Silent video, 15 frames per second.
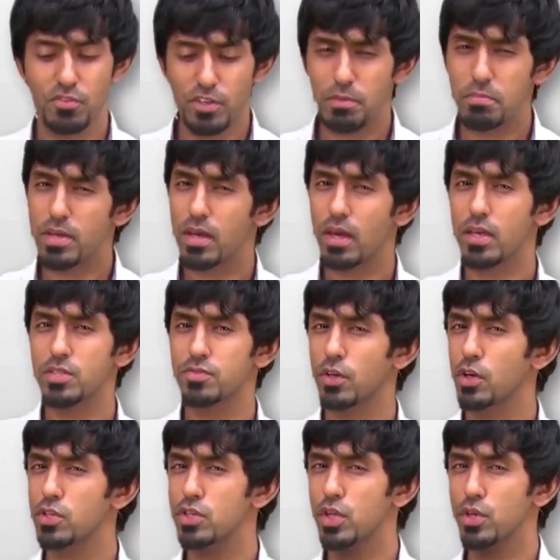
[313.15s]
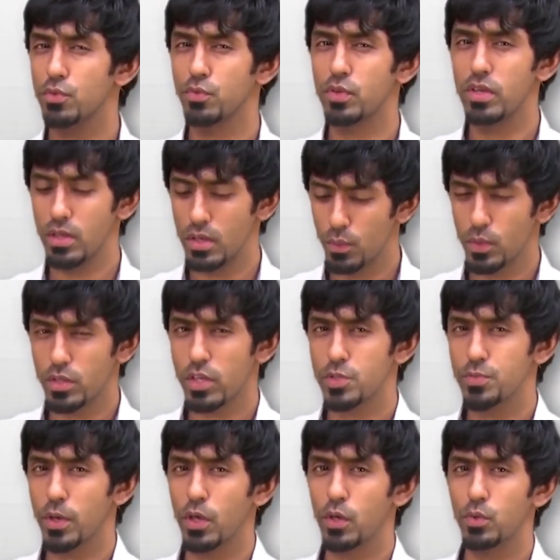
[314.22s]
VBA is velocity of V with
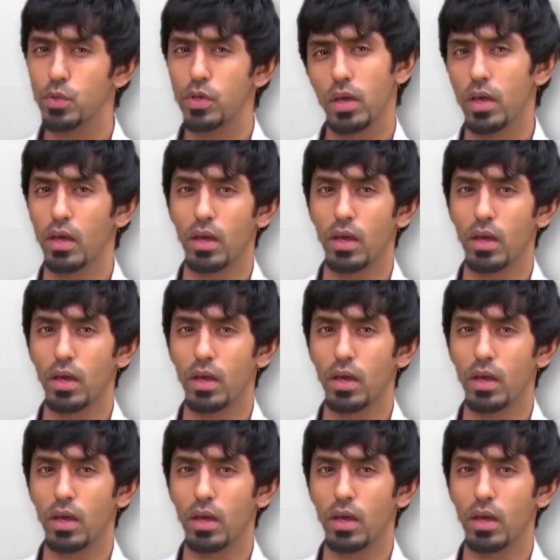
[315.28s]
respect to